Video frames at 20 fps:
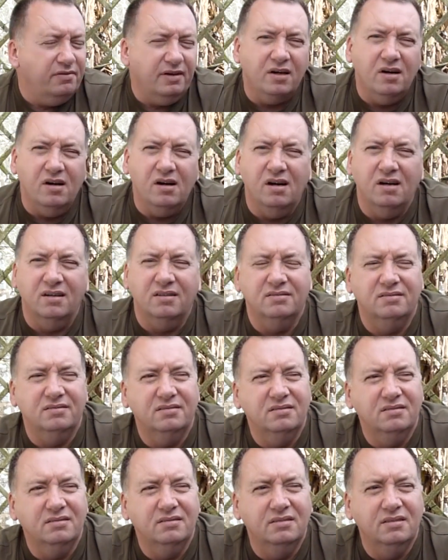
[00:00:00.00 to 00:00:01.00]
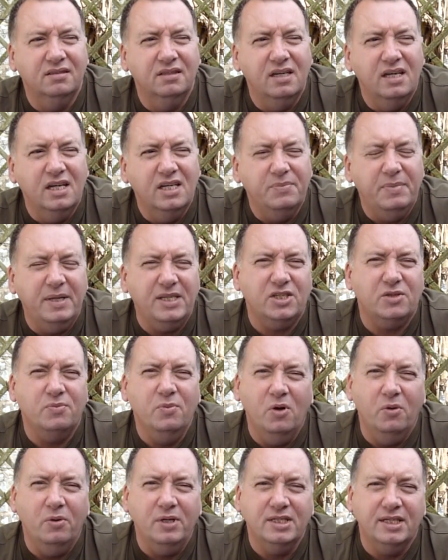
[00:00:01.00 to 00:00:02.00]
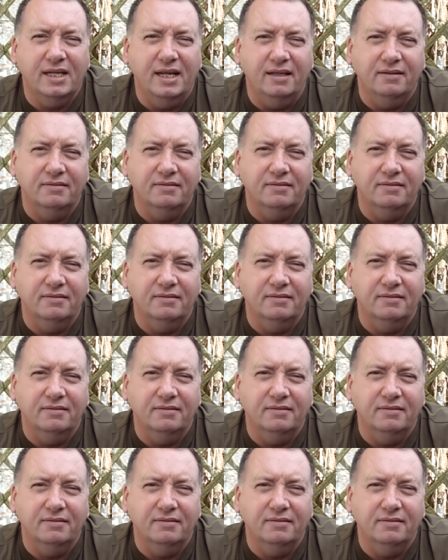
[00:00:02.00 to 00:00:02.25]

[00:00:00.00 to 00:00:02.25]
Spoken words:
oh, a bit small, isn't it?